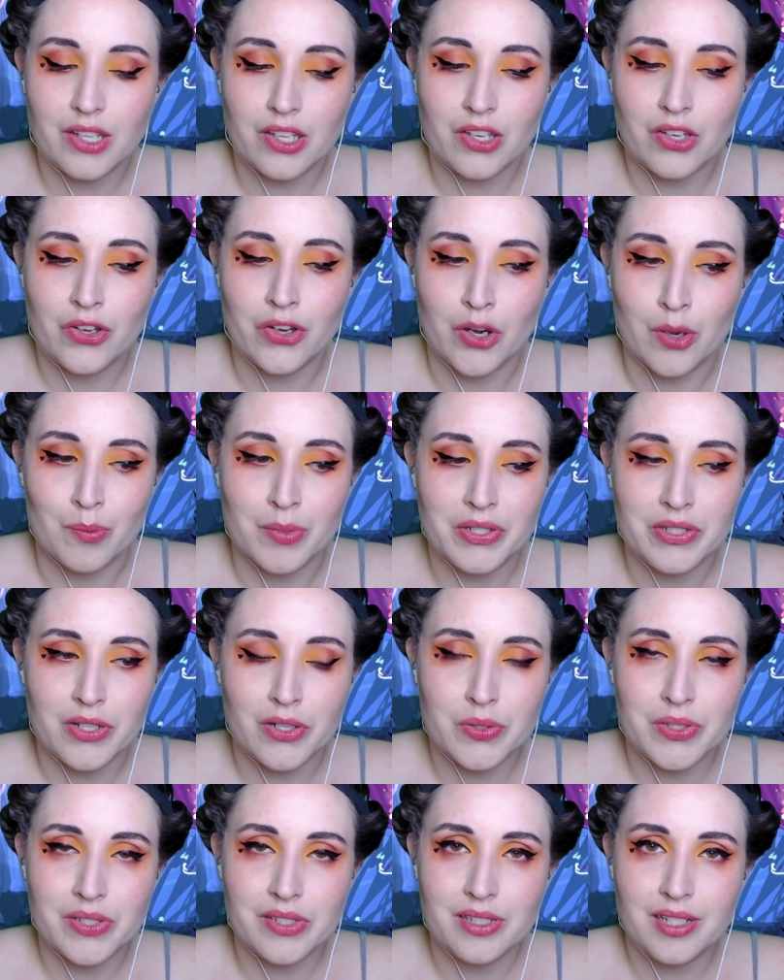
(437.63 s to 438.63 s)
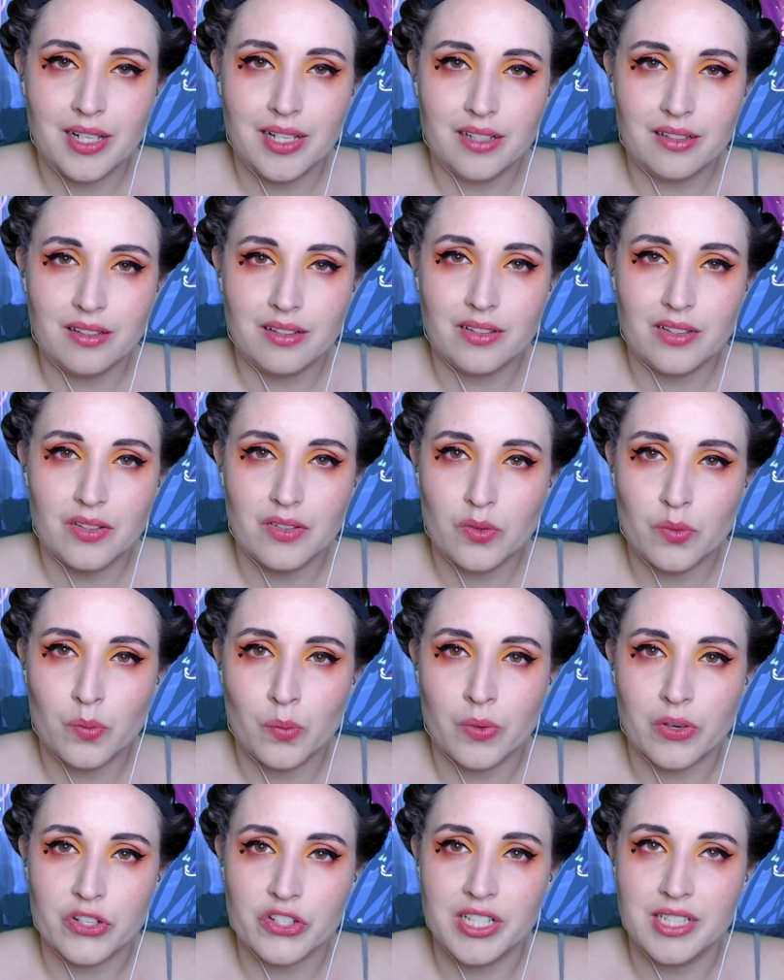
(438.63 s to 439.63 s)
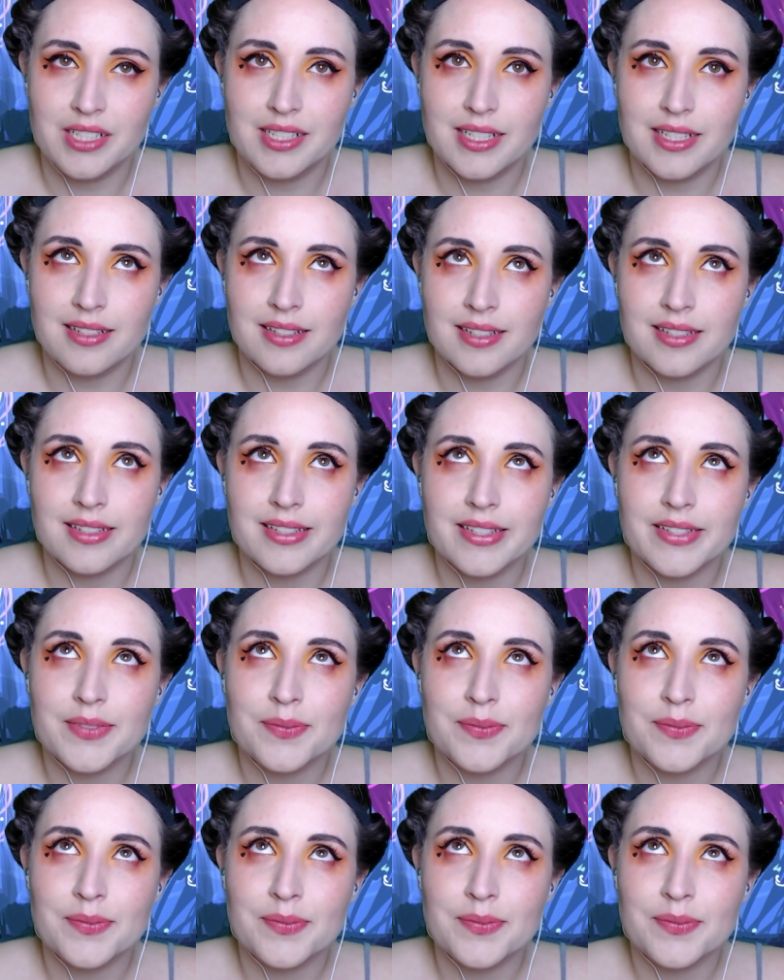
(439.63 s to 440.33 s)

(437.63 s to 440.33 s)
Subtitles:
comatose state where she didn't